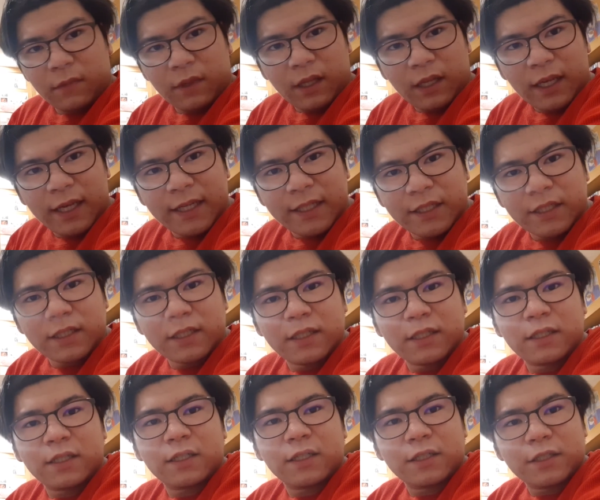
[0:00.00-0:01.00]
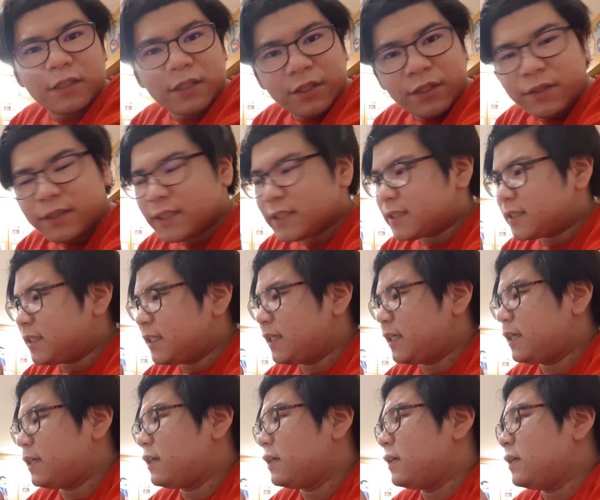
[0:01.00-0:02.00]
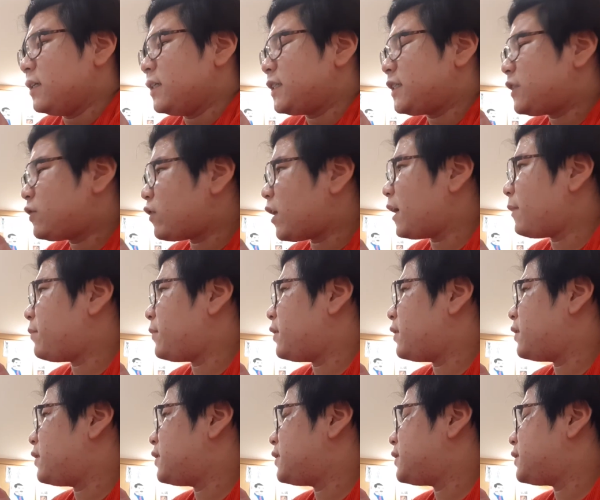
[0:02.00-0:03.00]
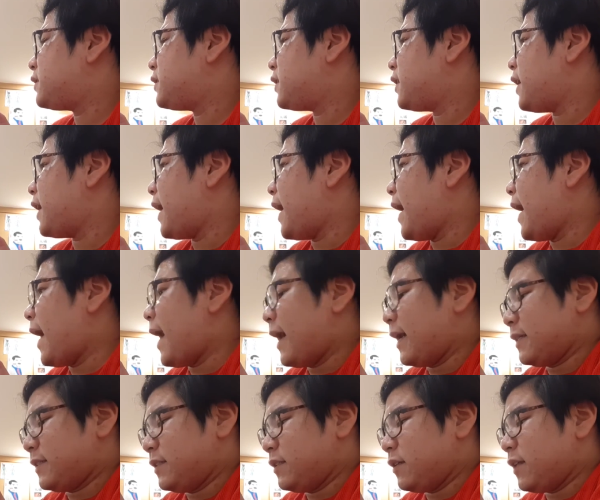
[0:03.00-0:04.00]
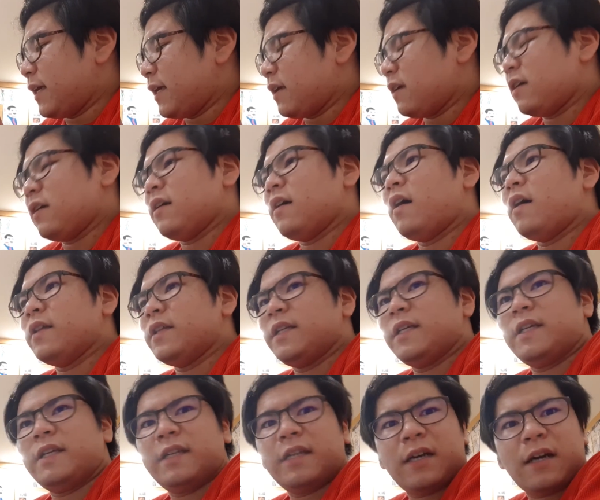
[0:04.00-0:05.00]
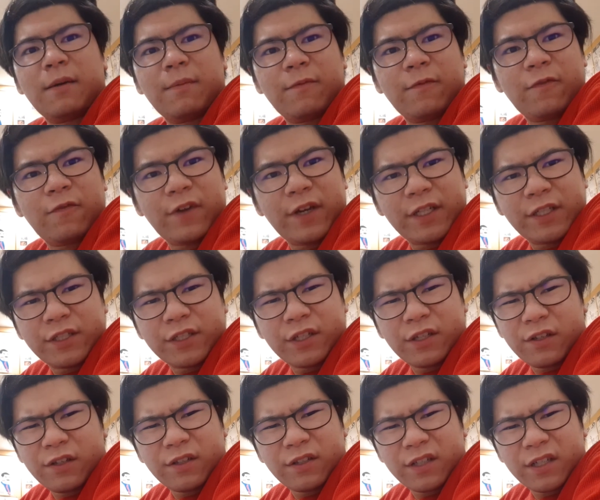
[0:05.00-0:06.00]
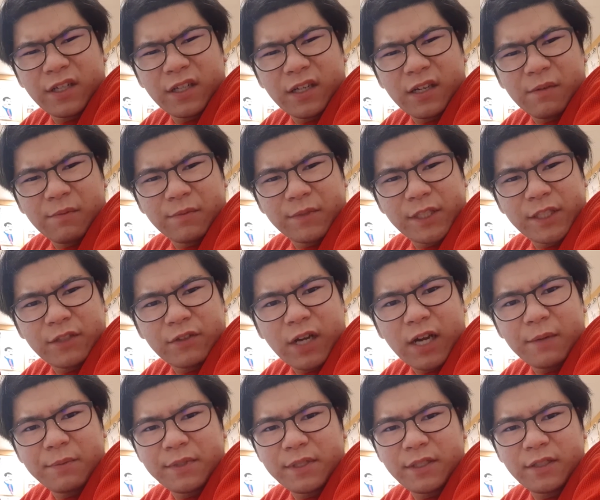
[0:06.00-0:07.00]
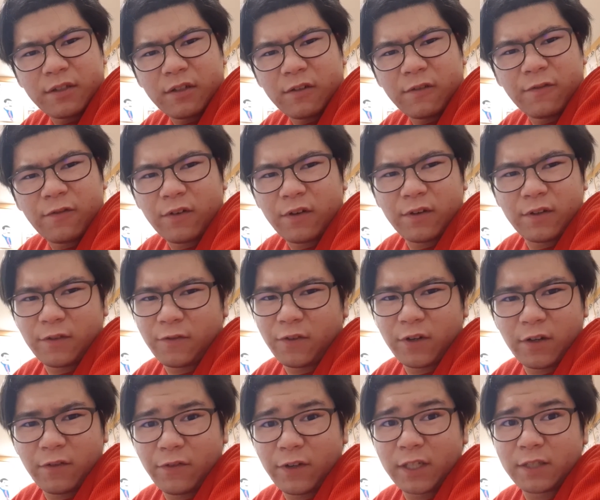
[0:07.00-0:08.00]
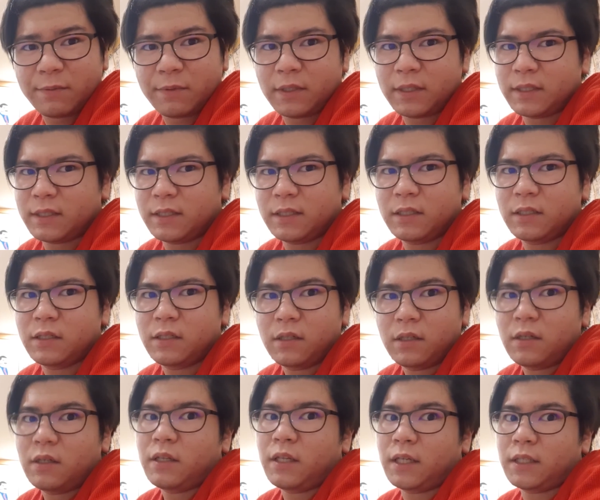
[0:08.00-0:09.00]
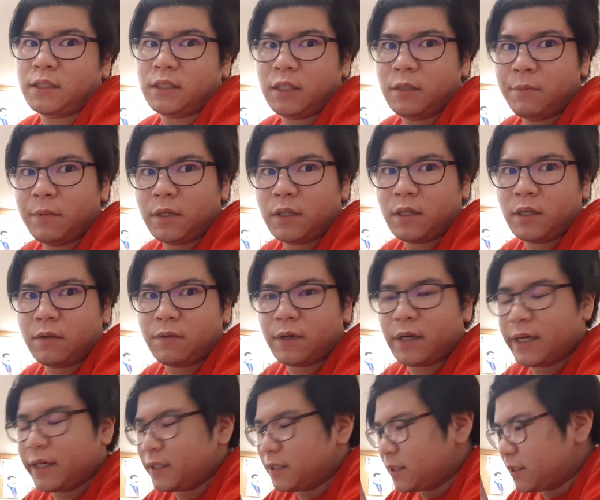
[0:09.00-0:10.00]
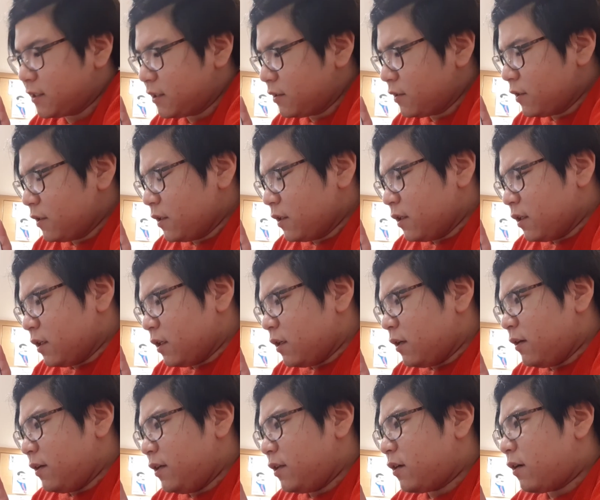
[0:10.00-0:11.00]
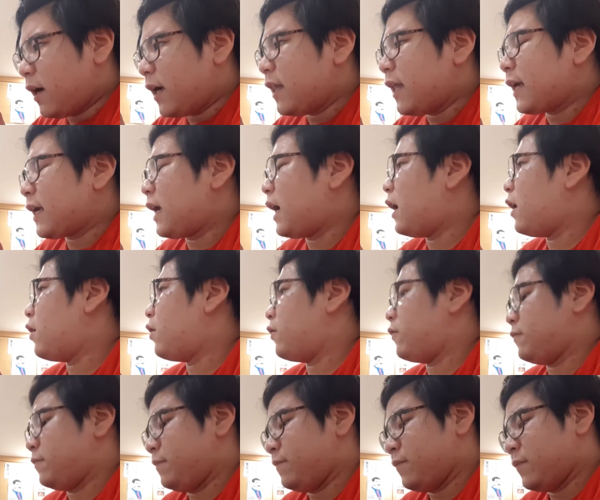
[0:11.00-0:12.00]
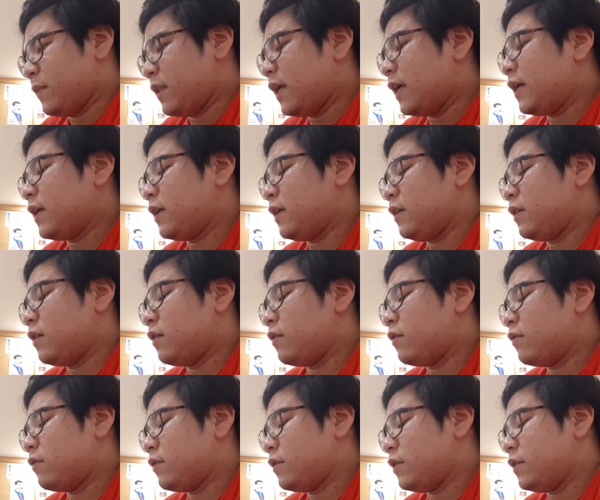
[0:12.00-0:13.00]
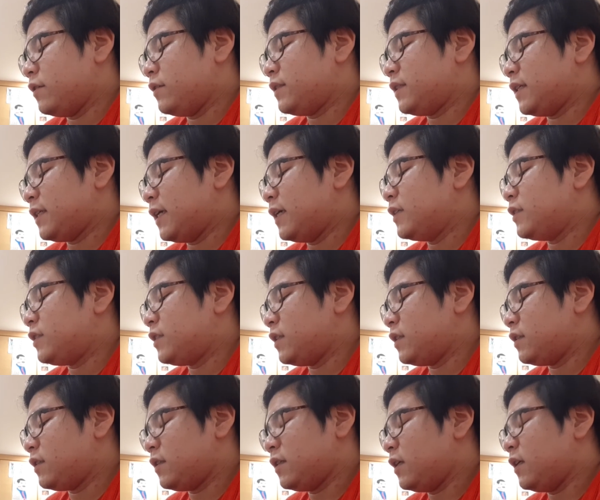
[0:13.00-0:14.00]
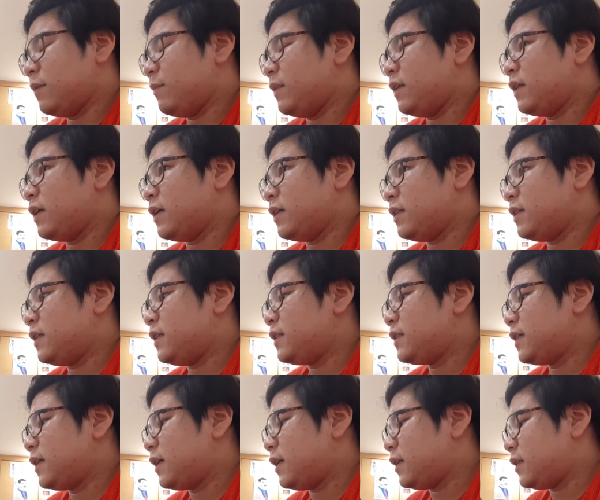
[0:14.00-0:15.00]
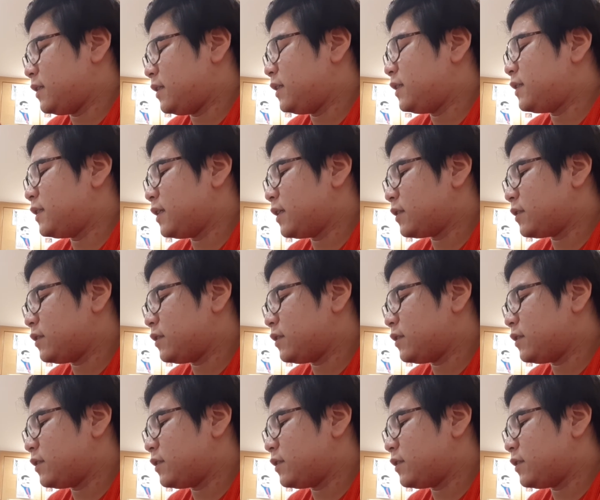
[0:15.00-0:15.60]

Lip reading: It uses the stripes as like all the facial stripes for the face, because that's Hibiki, right? I like how they use attention, I mean detail